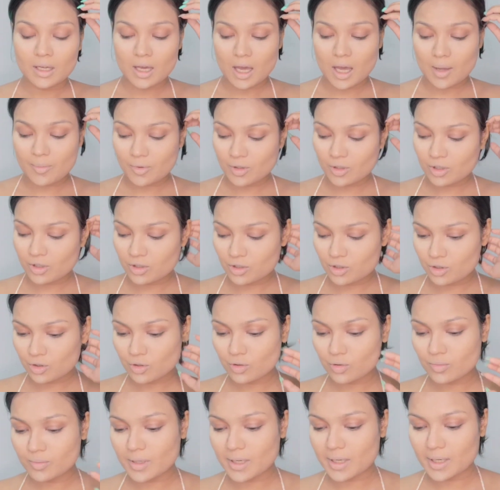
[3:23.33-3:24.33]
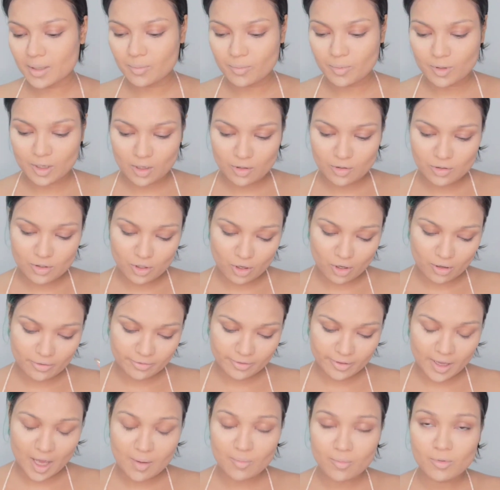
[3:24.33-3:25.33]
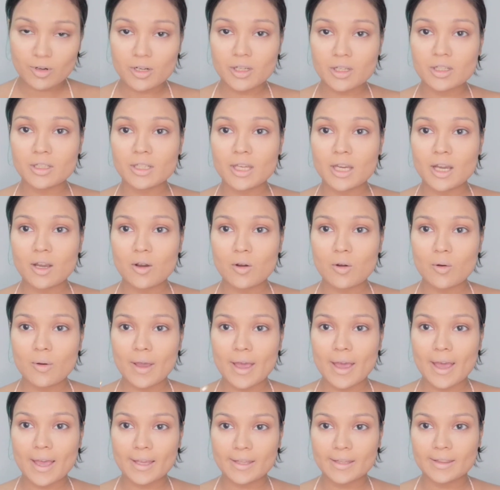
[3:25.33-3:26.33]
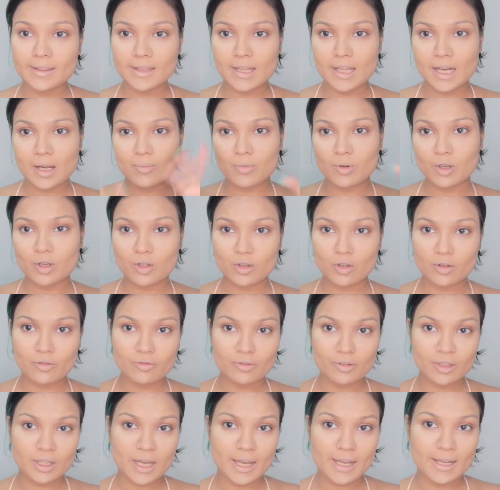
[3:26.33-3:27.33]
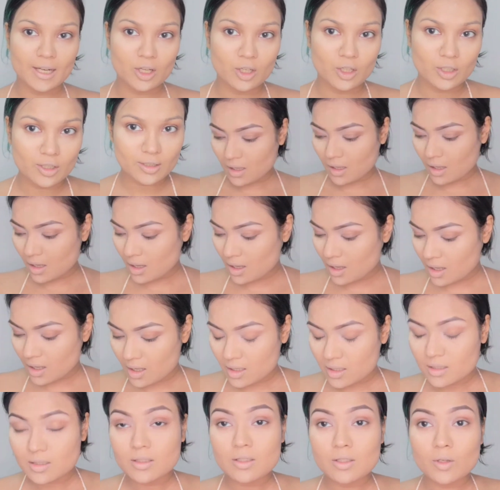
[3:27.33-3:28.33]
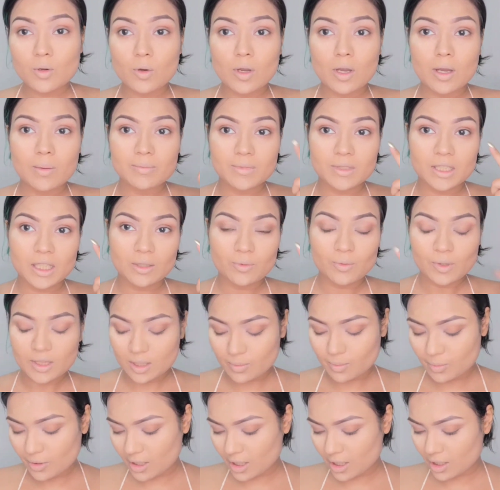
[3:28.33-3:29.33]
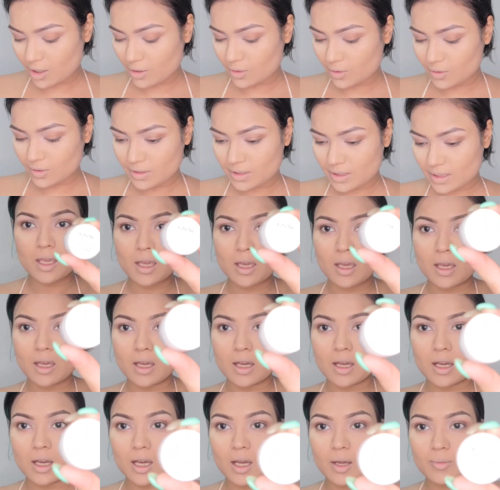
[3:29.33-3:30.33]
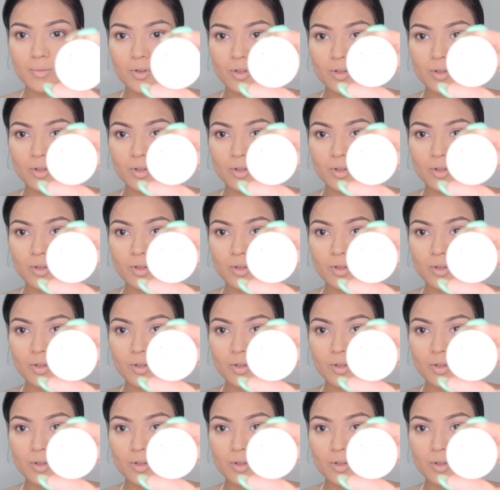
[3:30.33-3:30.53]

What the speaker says: I'm gonna do my brows off camera now, and then I'm gonna go for the eye look. So I'm done with the brows. I'm